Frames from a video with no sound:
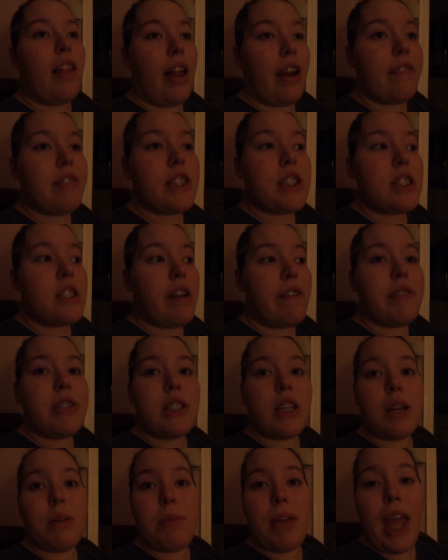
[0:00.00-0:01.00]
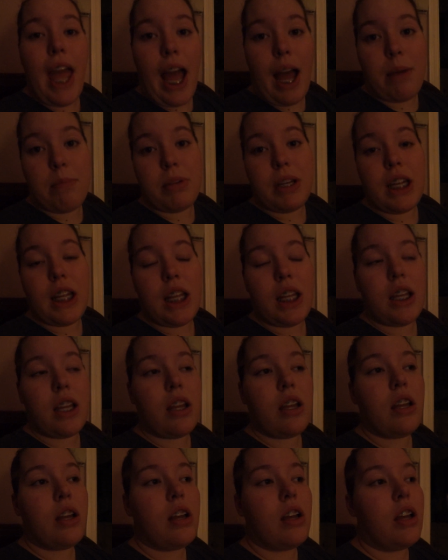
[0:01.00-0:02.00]
lot of stuff is going to be happening,
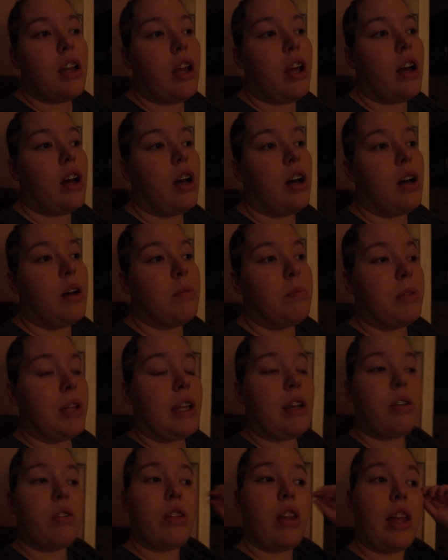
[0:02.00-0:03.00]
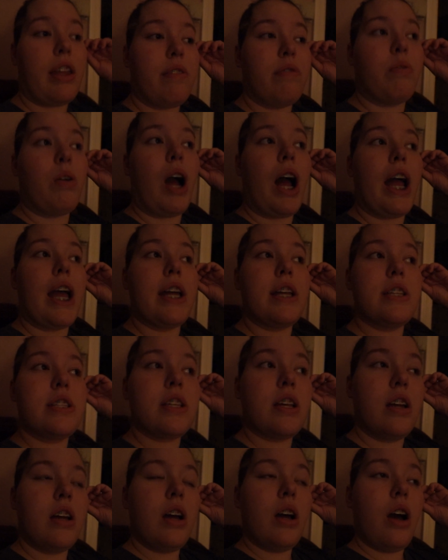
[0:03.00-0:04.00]
um, like life-wise.
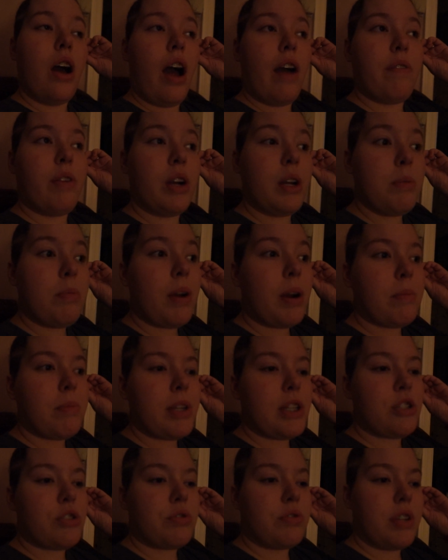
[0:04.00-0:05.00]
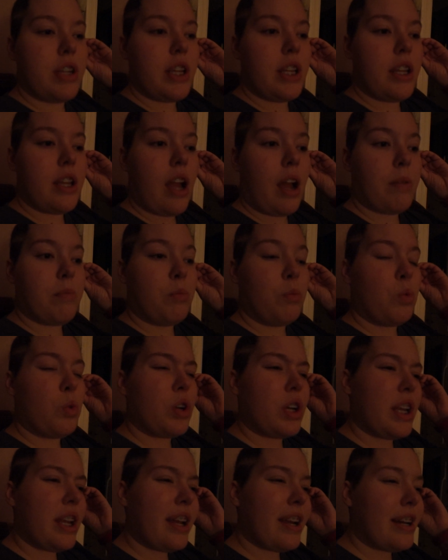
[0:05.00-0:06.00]
I've already put up my tree. I'm
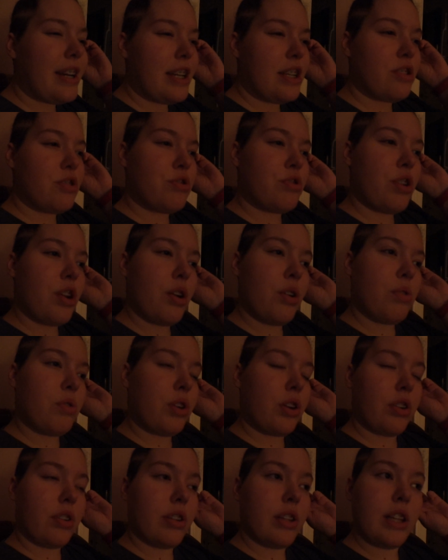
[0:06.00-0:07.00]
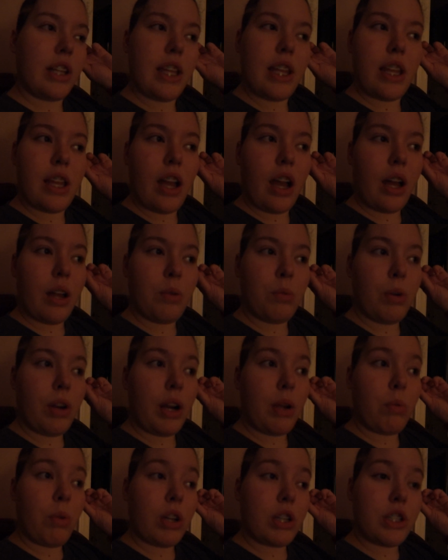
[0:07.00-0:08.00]
working on an intro currently on what
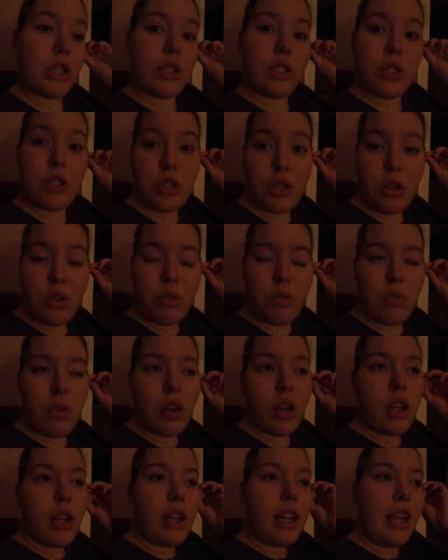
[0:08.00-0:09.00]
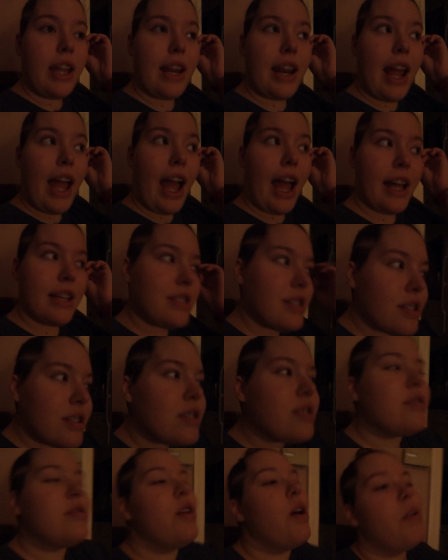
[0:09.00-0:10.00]
I want to do. It hasn't
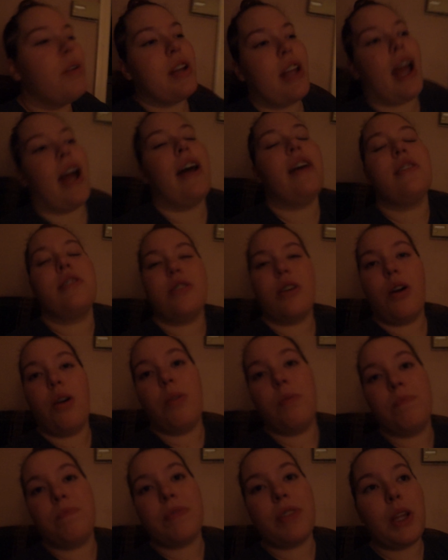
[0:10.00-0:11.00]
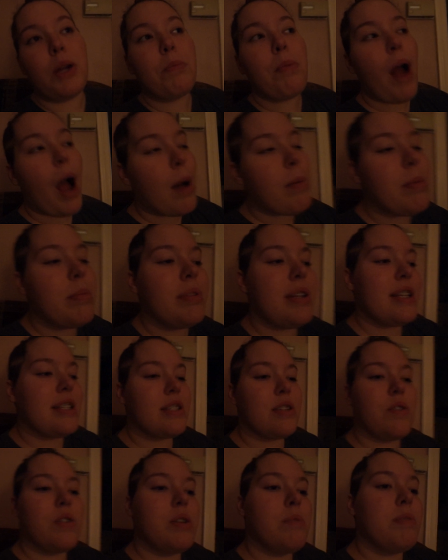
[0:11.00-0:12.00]
snowed yet, so there probably
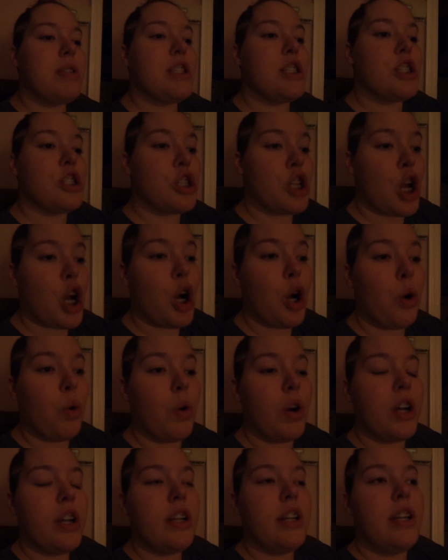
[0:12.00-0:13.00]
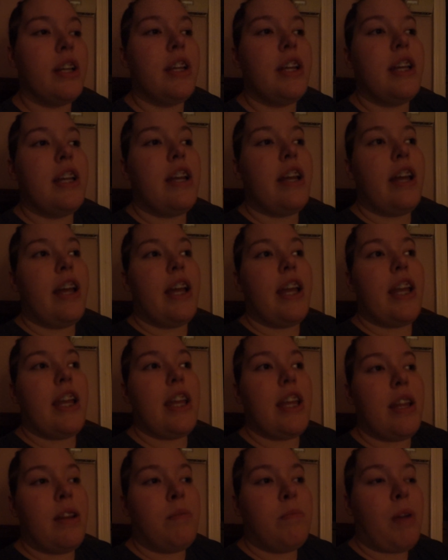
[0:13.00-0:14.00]
isn't going to be snow
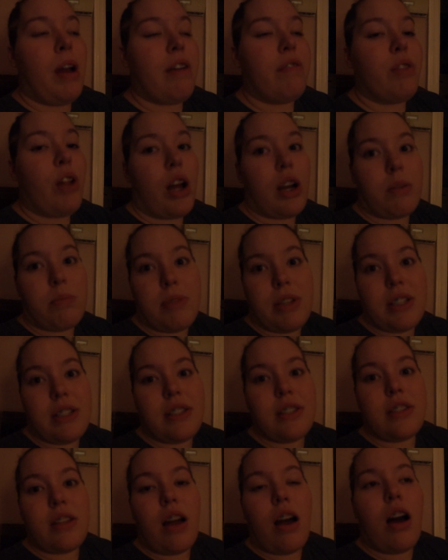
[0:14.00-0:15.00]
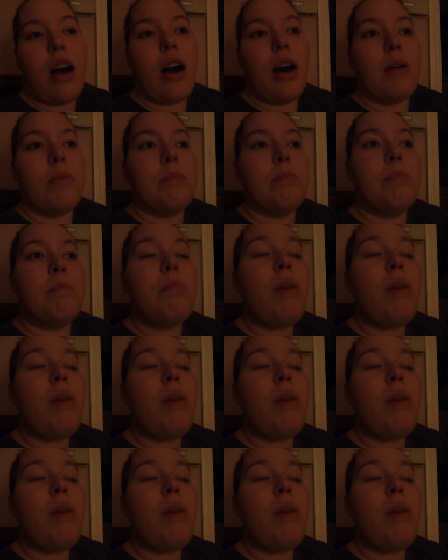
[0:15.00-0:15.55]
in my Vlogmas. Um,